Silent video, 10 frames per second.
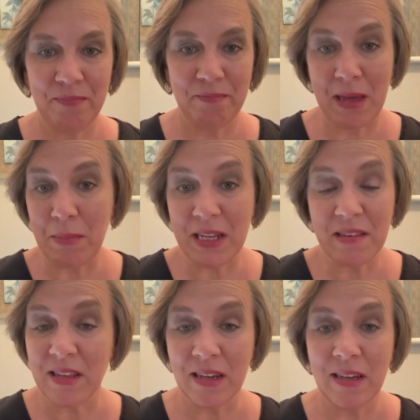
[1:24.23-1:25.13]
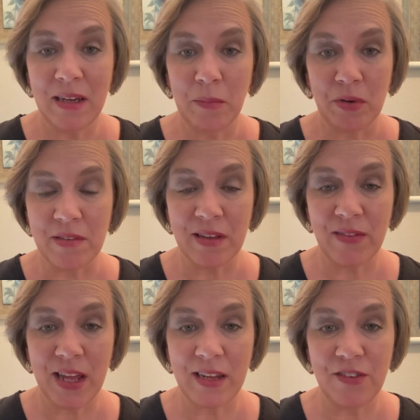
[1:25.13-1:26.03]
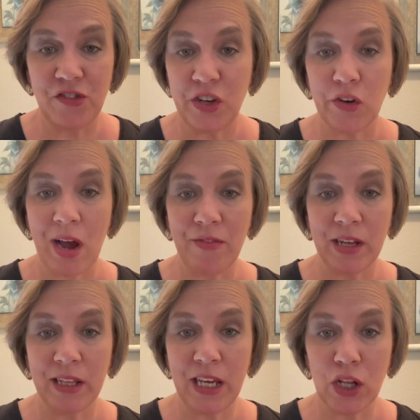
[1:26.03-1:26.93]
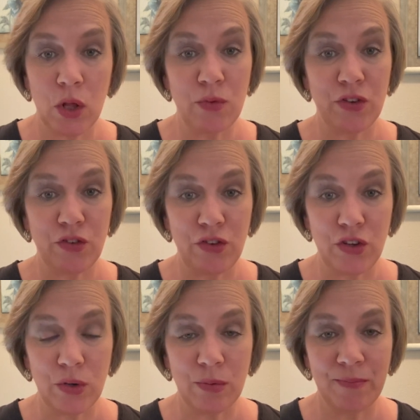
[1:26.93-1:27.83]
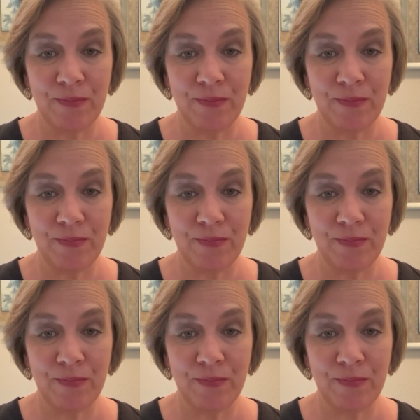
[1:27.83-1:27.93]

Maybe it's the prison that is geographically closest to you.